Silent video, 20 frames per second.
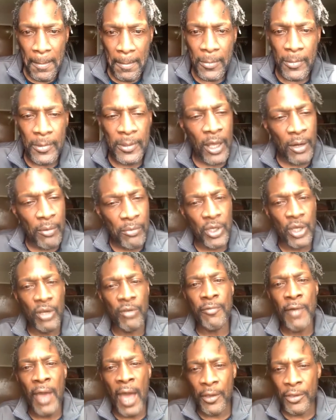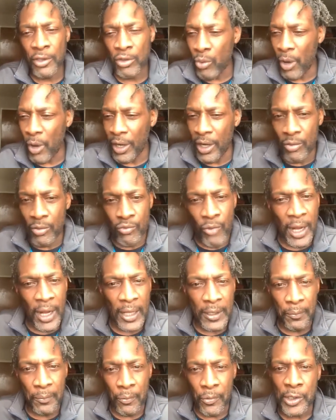Let them get evaluated right
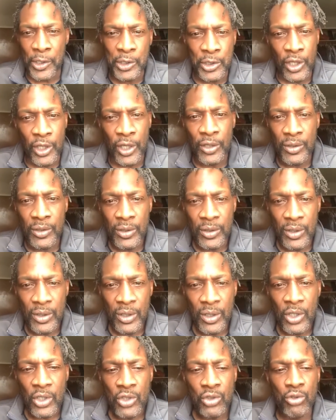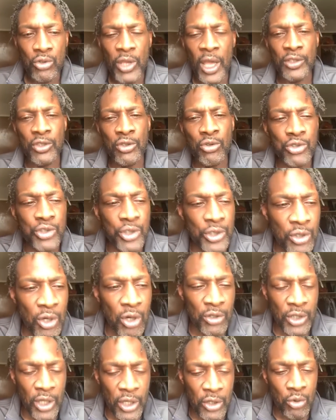at the precinct so that you should
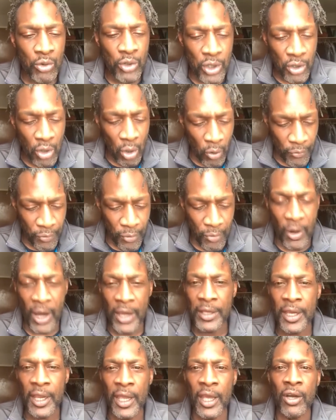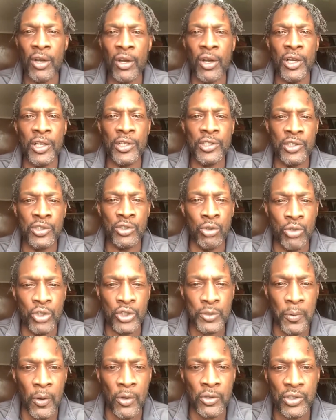know, that you can know from right there is, do this
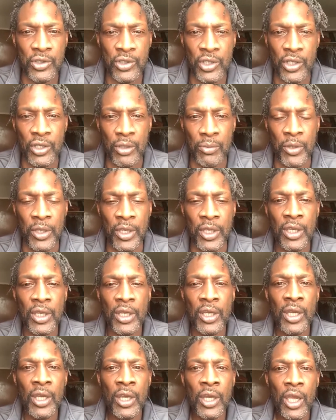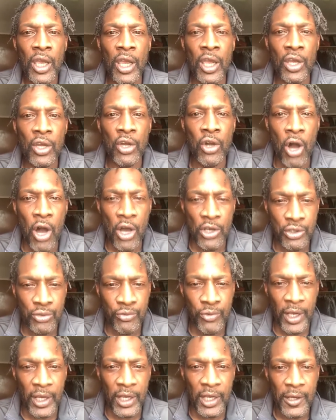person need to be
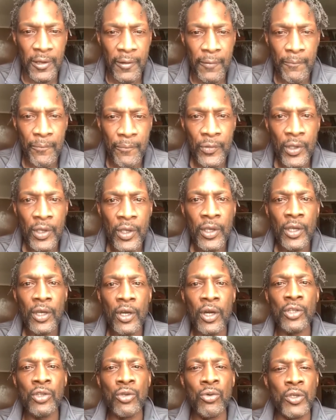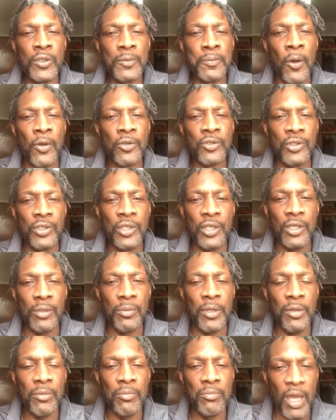incarcerated or do this person need to
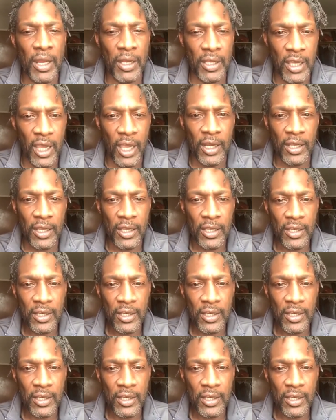be medicated?